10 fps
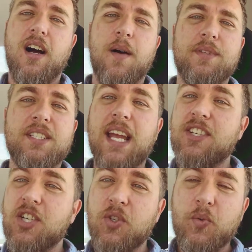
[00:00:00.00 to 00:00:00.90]
Stay
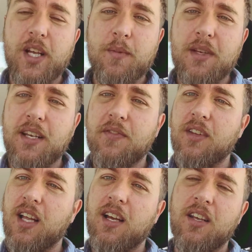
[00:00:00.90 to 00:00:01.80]
tuned with me. If
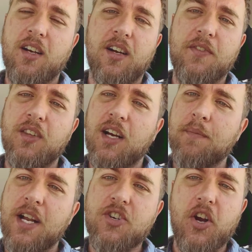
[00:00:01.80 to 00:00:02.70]
you love, you know, if you love
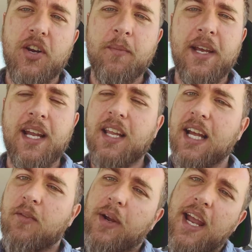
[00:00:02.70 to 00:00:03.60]
my journey, man,
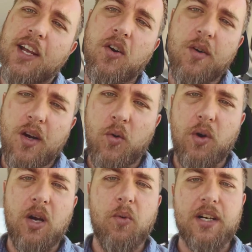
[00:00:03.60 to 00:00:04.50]
like we ain't going
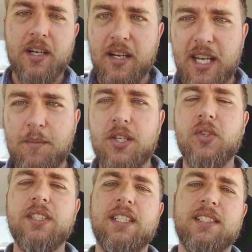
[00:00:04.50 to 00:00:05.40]
nowhere. We're going to keep
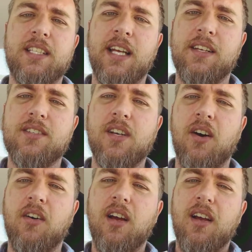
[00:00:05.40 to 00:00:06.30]
doing this thing.
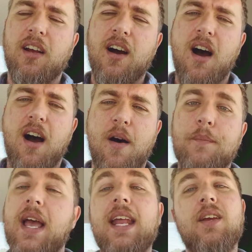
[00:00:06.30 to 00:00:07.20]
So,
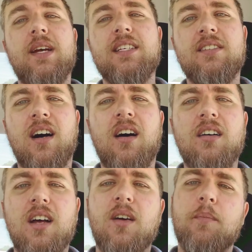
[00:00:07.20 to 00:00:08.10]
but anyways,
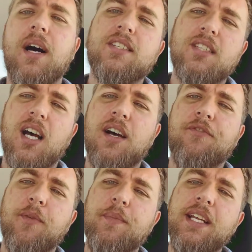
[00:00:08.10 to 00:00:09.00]
y'all, much
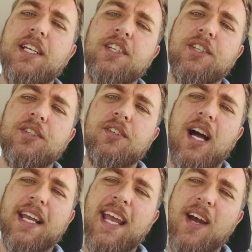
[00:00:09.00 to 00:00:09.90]
love from me to you.
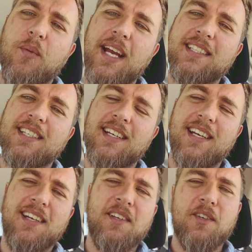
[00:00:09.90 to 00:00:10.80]
I can't wait
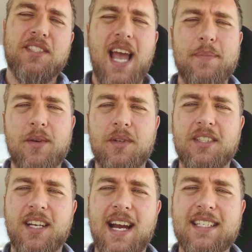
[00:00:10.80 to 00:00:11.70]
to, you know, tap in
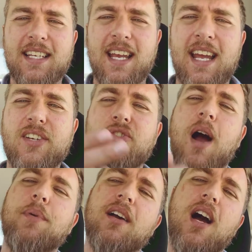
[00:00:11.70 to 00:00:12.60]
with you guys again.
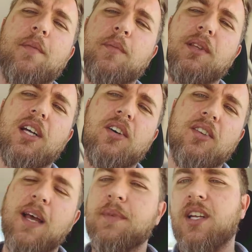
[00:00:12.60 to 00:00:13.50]
Drop a comment below.
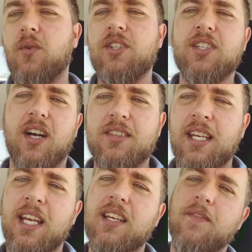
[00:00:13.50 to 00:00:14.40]
Let me know what y'all
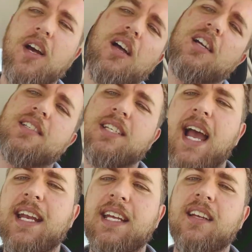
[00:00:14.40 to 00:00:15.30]
think. If y'all are
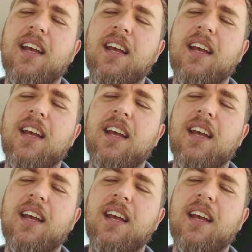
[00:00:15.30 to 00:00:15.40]
excited,